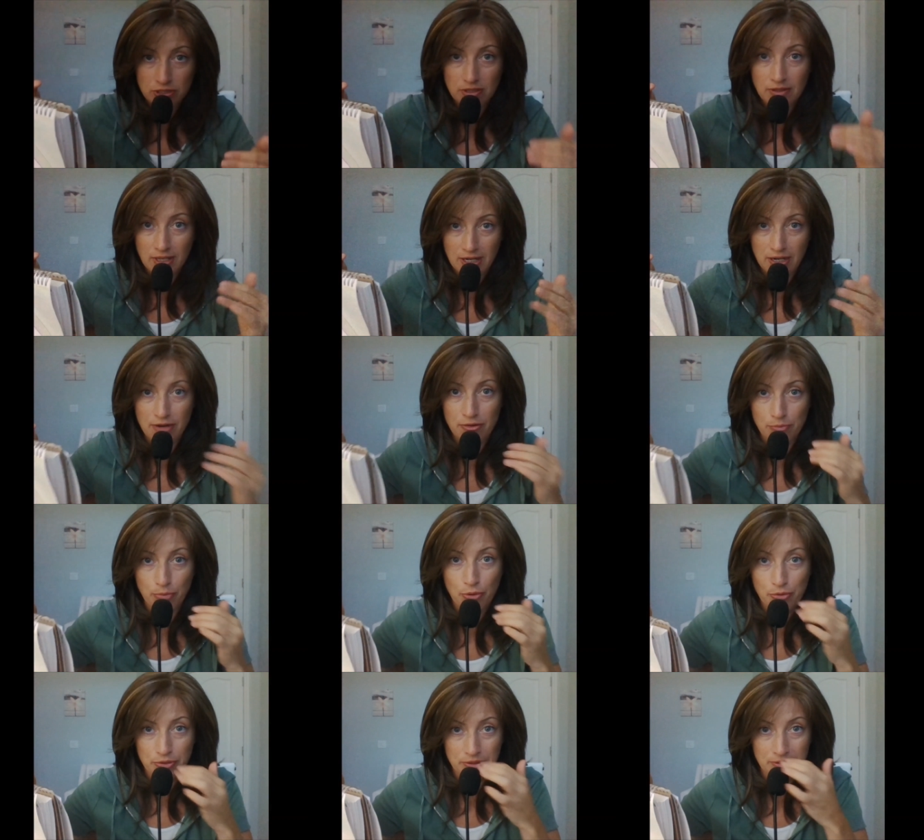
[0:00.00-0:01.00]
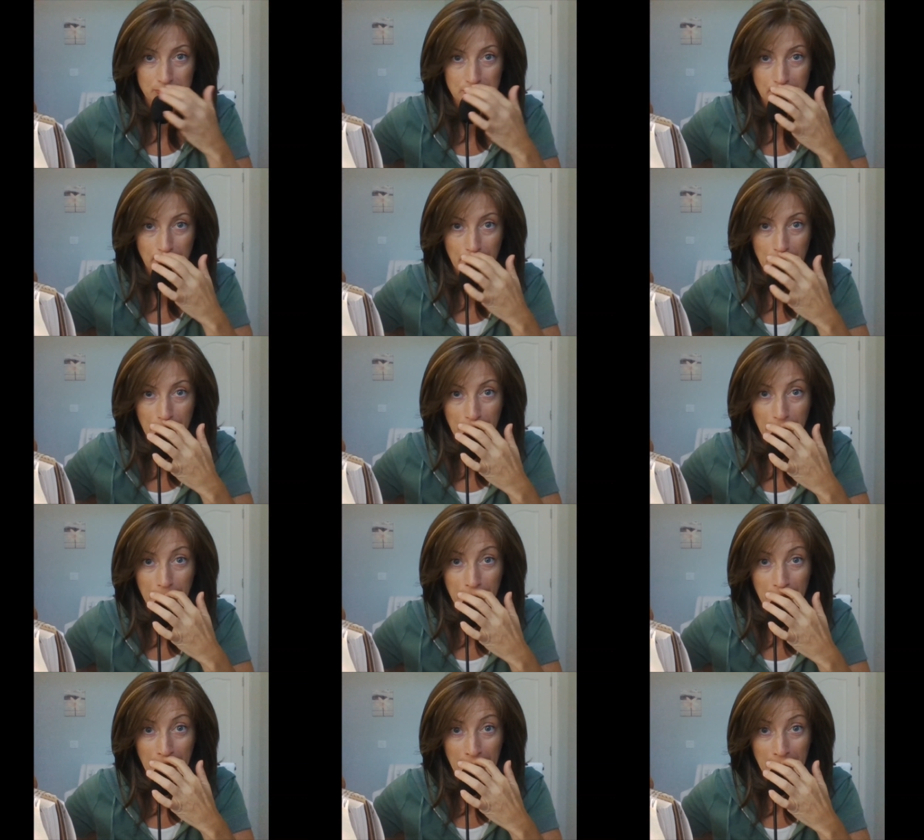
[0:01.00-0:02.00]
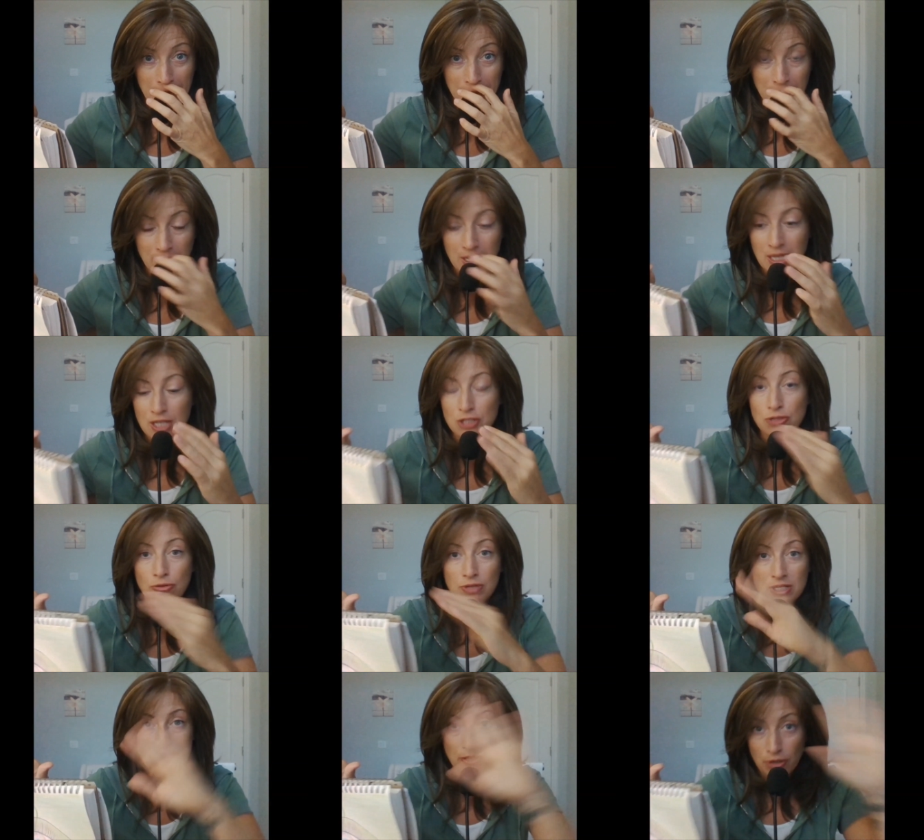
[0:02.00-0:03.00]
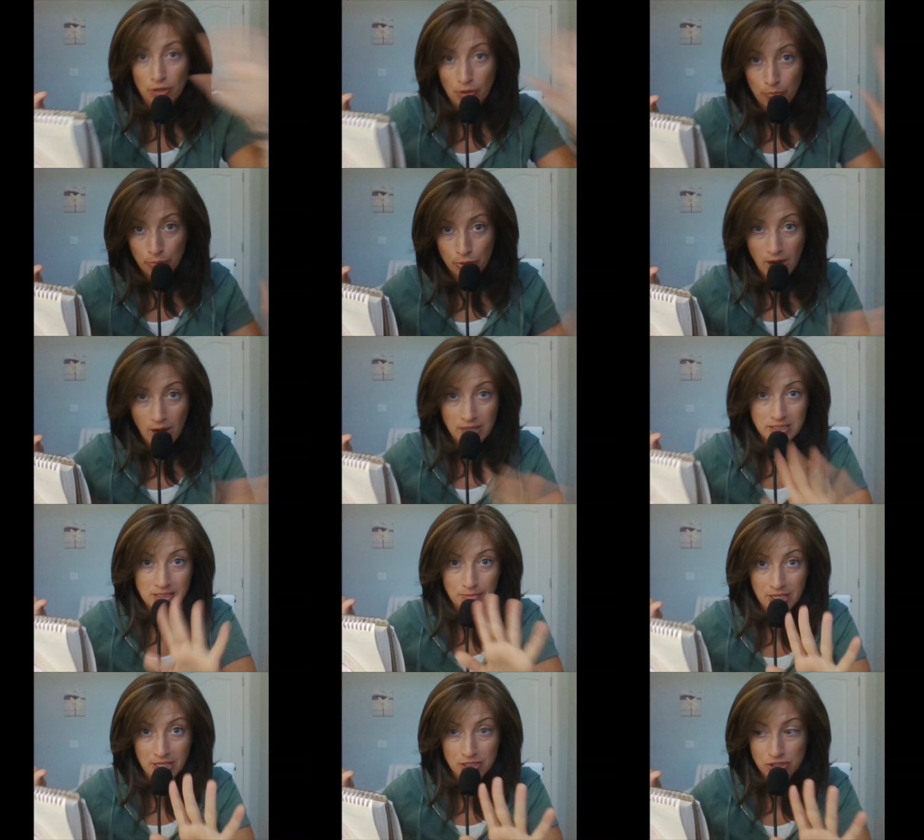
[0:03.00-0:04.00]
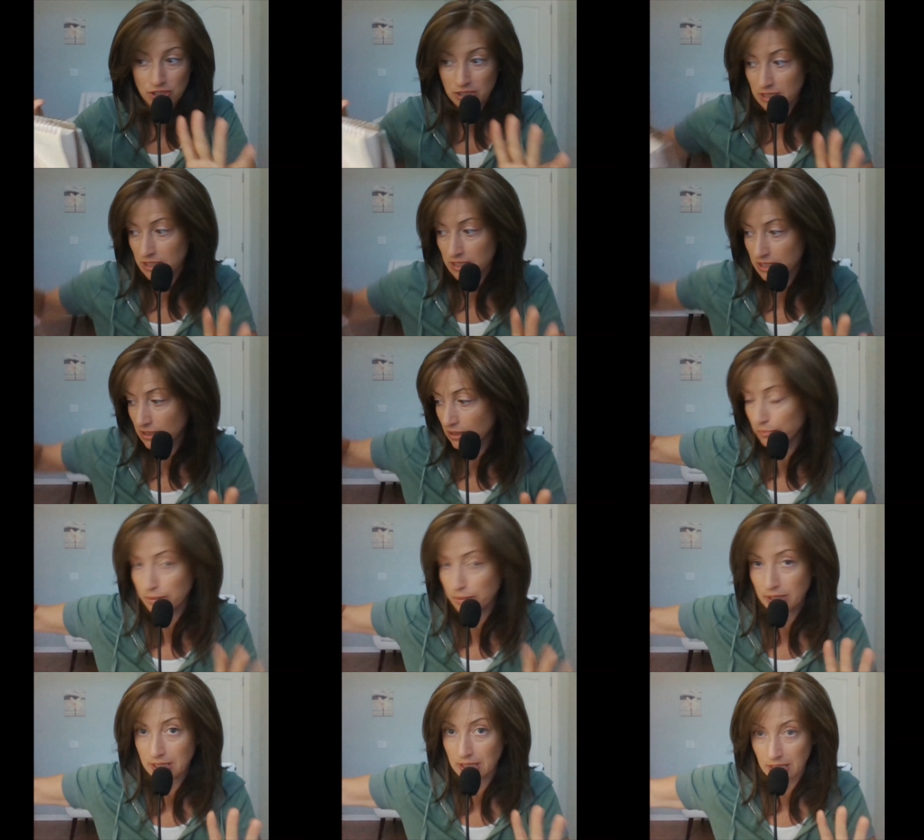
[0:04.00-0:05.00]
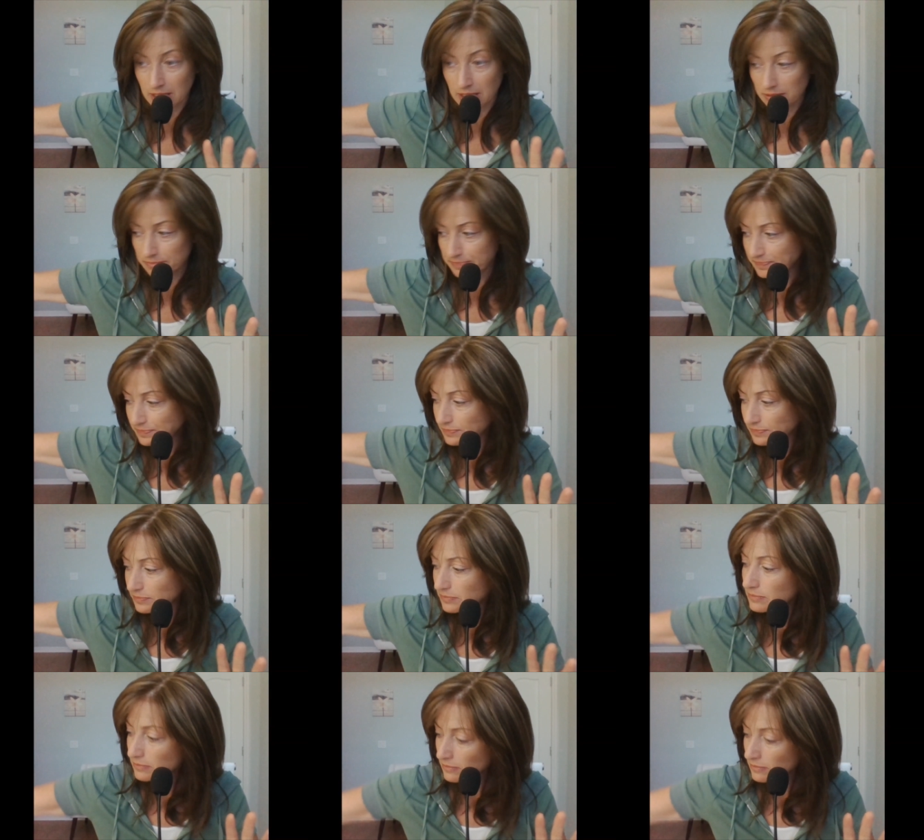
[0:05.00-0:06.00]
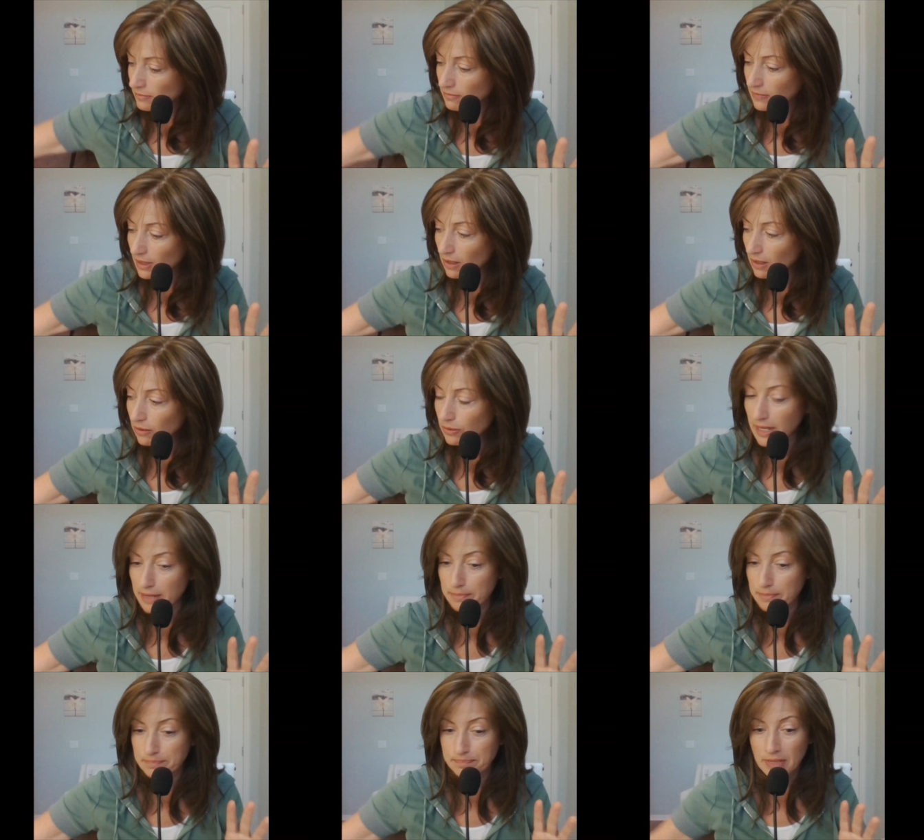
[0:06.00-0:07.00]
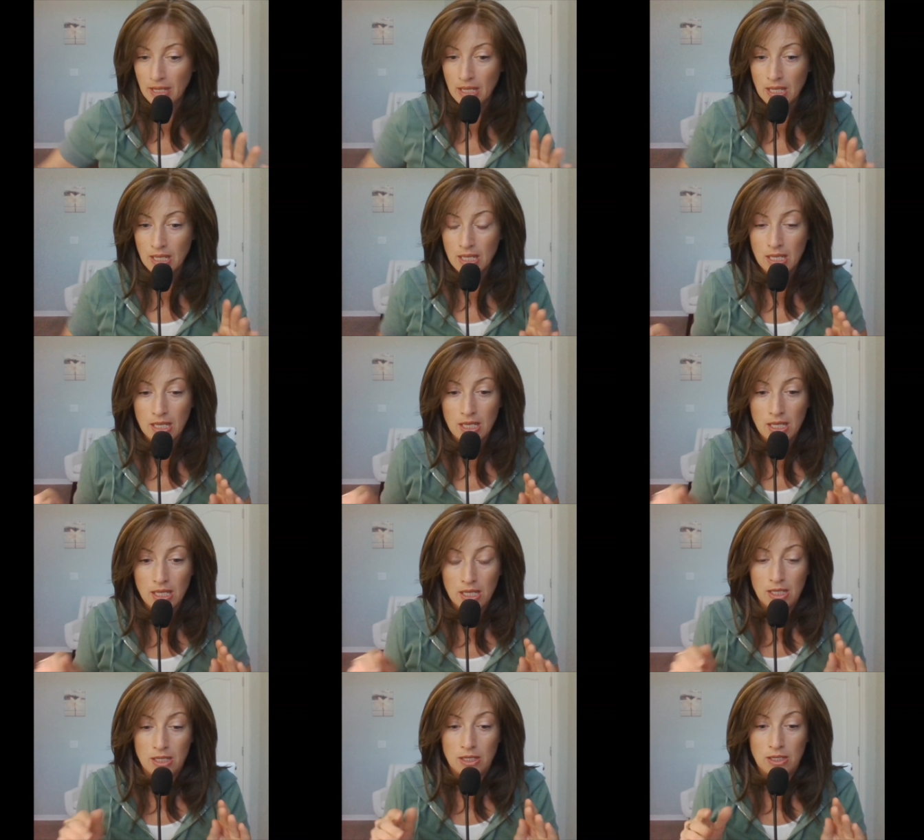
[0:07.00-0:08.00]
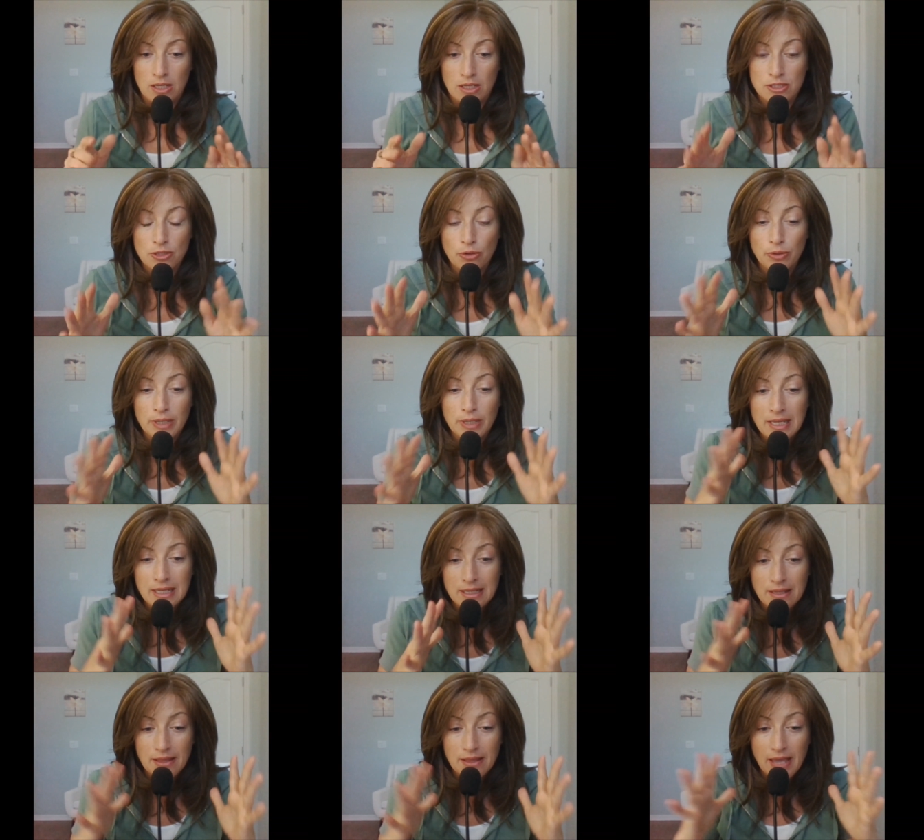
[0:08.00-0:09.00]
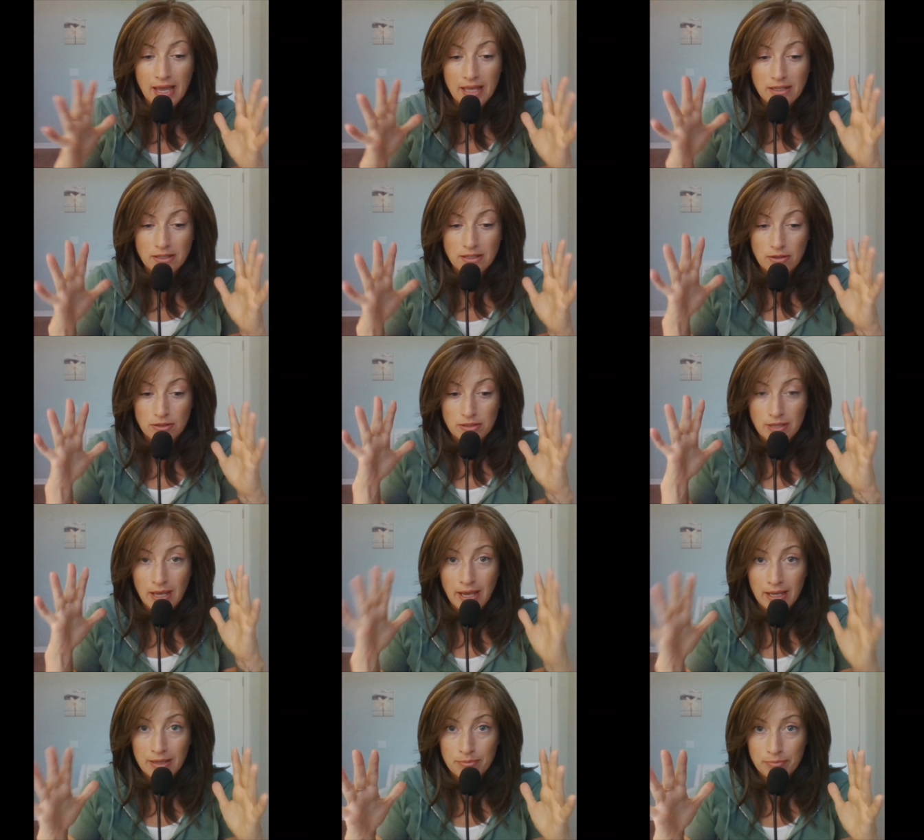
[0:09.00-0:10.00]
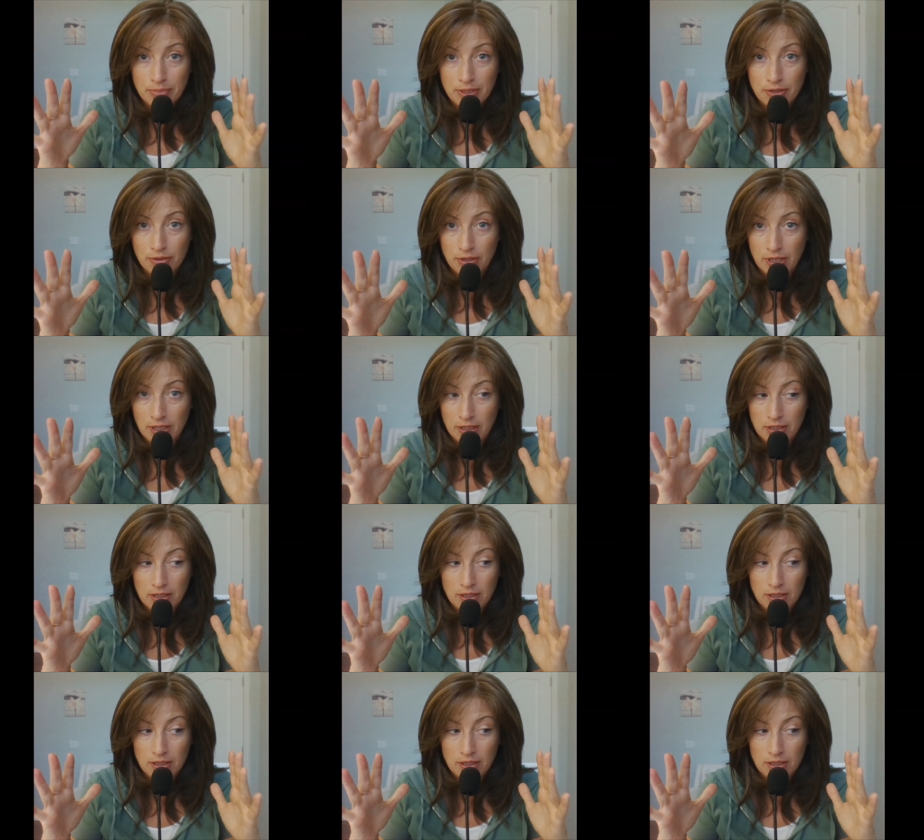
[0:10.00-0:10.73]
that are important, okay? So these are approximations completely. Okay, so in that time period,